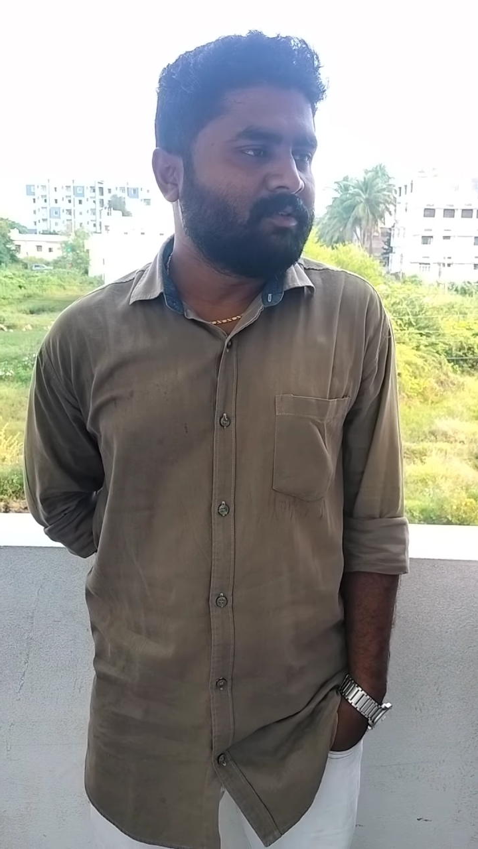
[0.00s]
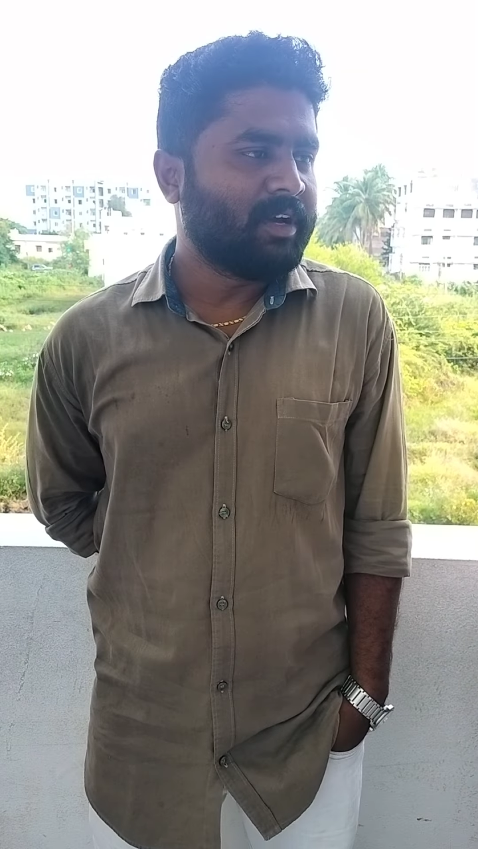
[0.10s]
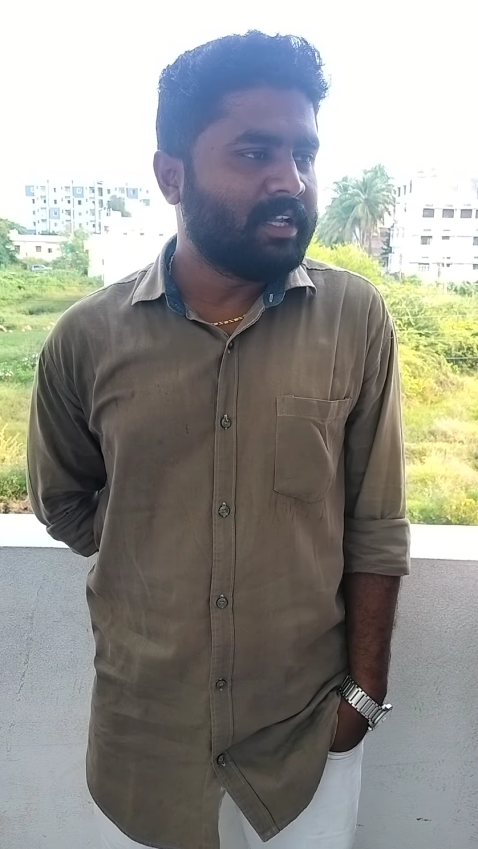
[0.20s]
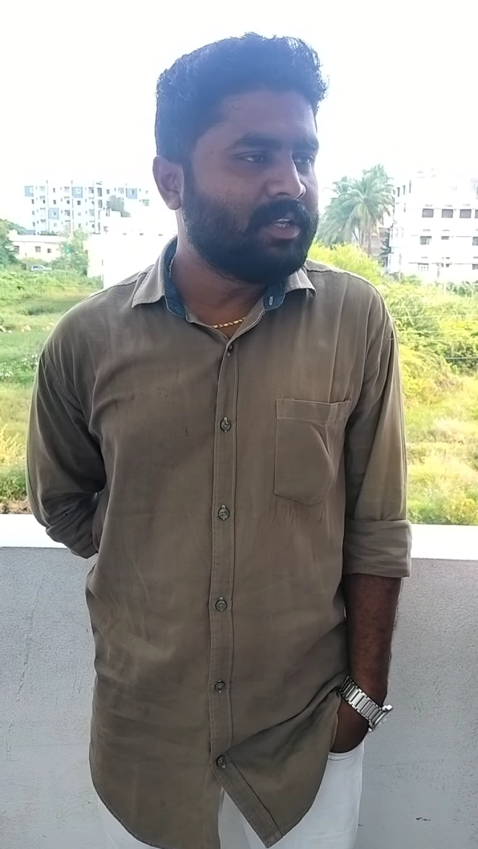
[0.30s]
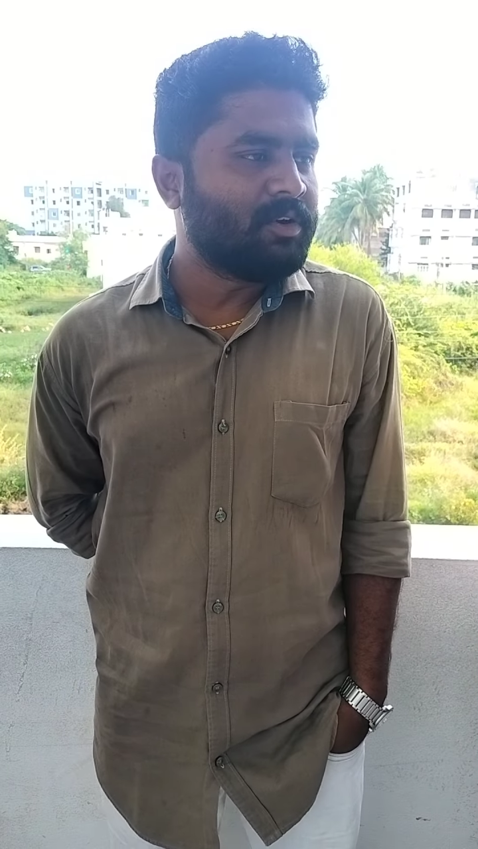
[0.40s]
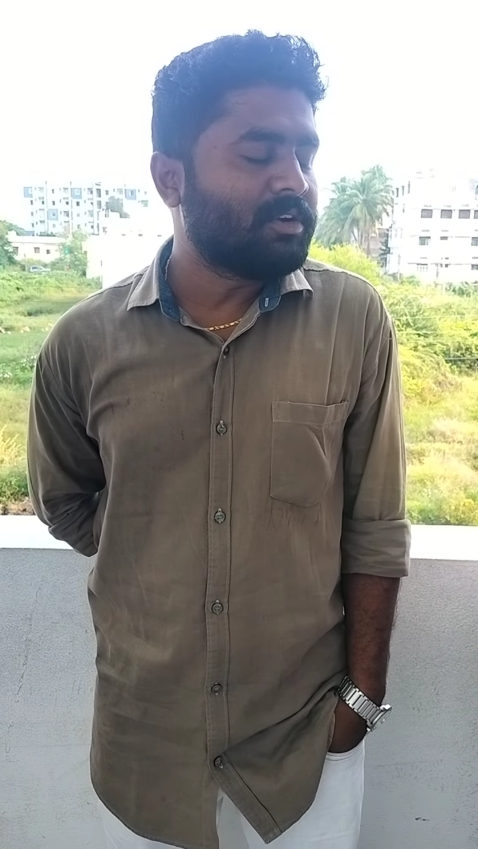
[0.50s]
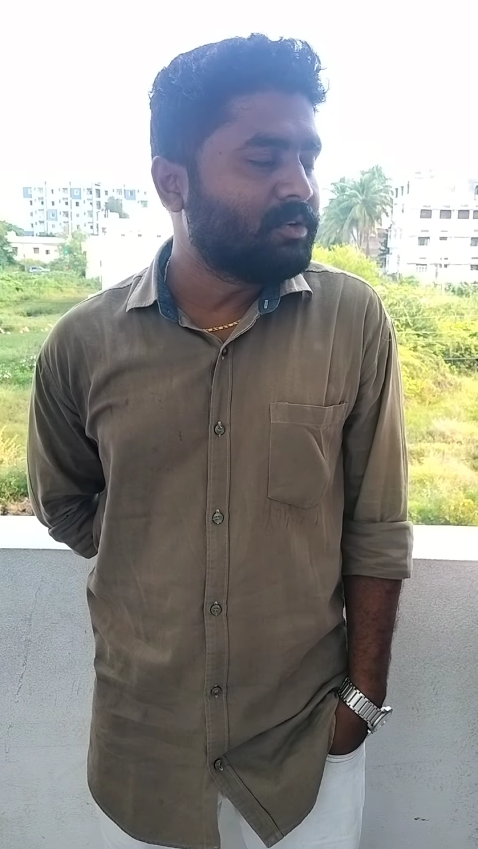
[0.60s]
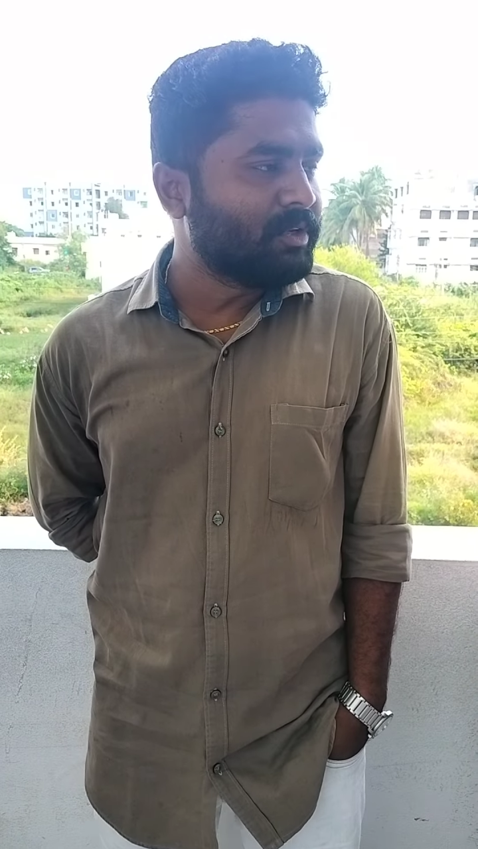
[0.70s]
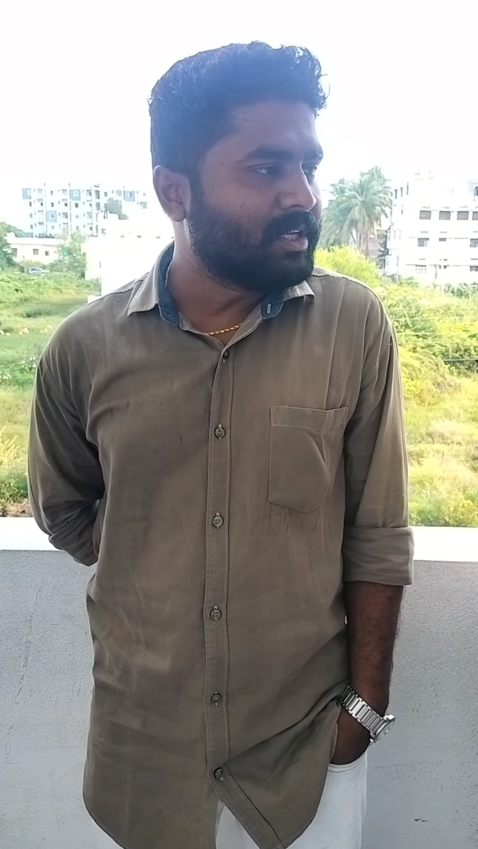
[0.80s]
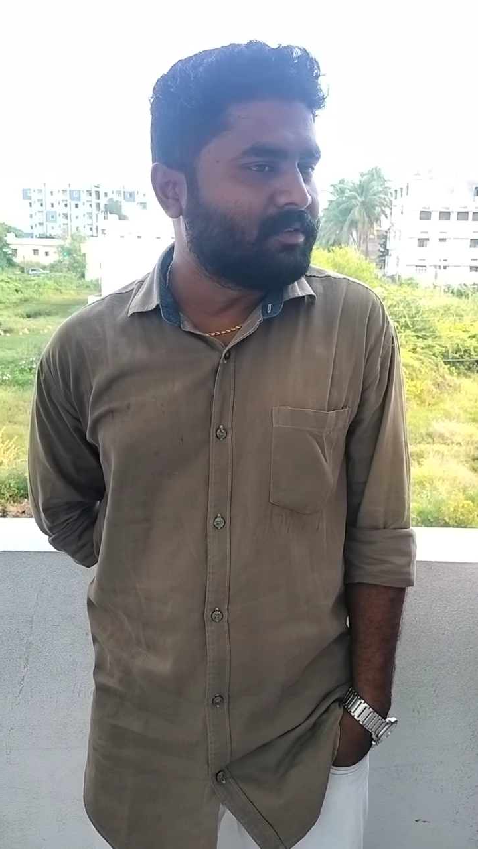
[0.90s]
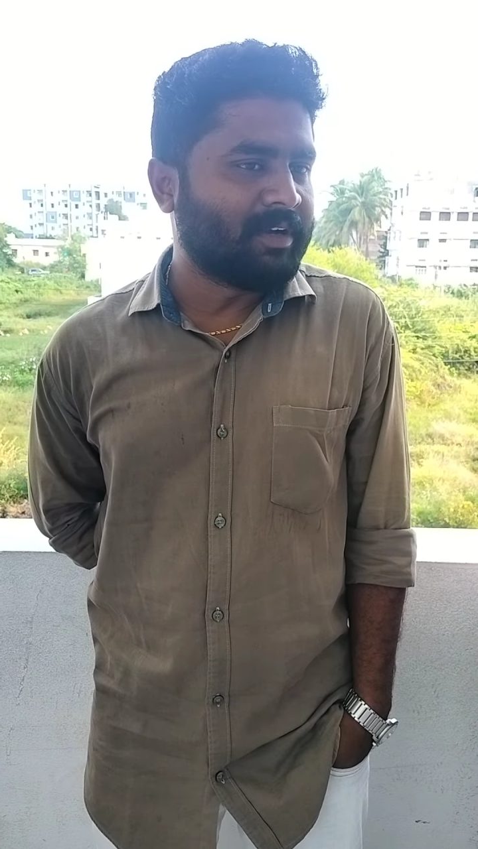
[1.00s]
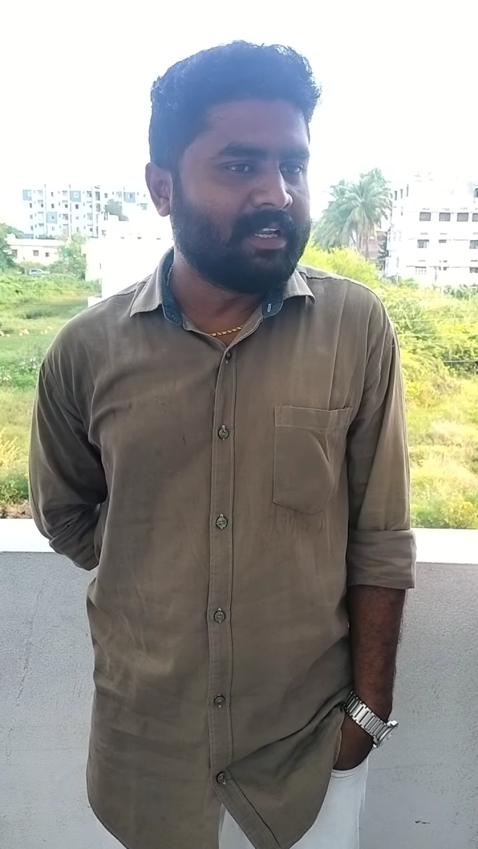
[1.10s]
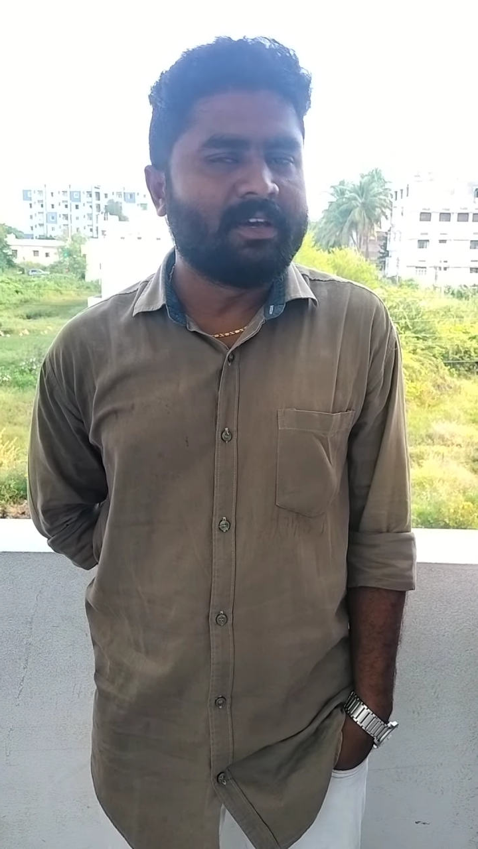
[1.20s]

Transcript: while you are doing, while